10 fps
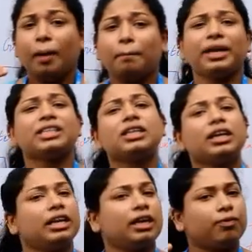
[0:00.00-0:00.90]

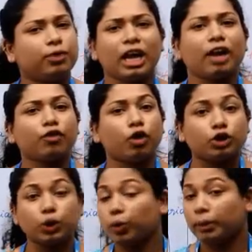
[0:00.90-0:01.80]
Basically, we have
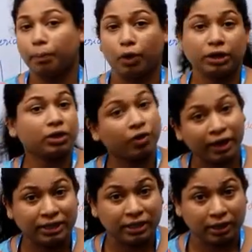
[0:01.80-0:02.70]
got two important
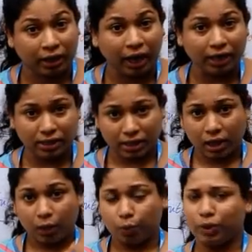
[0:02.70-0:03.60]
criterias.
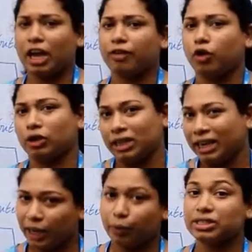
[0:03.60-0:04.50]
We have got the
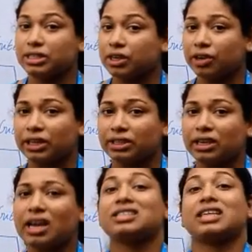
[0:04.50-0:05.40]
linguistic
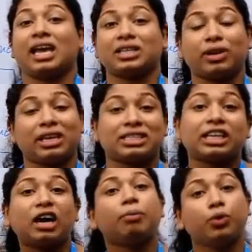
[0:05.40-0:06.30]
criterias as well as the
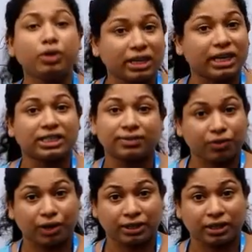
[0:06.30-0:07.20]
communicative
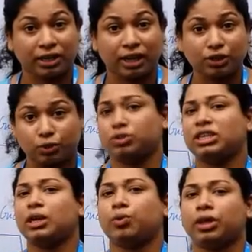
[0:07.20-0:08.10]
criterias to
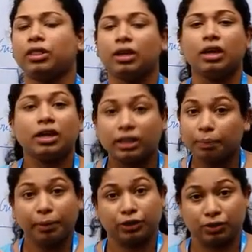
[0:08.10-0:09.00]
deal with
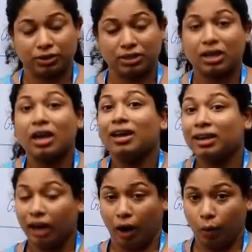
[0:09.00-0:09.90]
the patients.
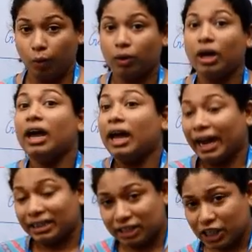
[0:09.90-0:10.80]
Now,
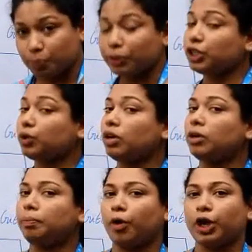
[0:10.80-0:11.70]
at this
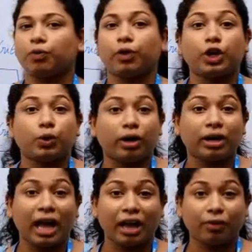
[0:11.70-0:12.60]
particular point where you are
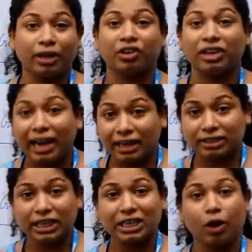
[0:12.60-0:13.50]
having
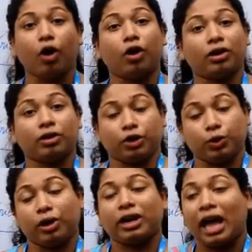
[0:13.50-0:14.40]
reluctant or
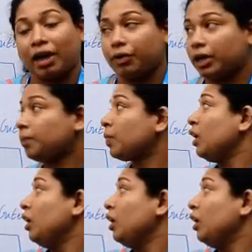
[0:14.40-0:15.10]
you are having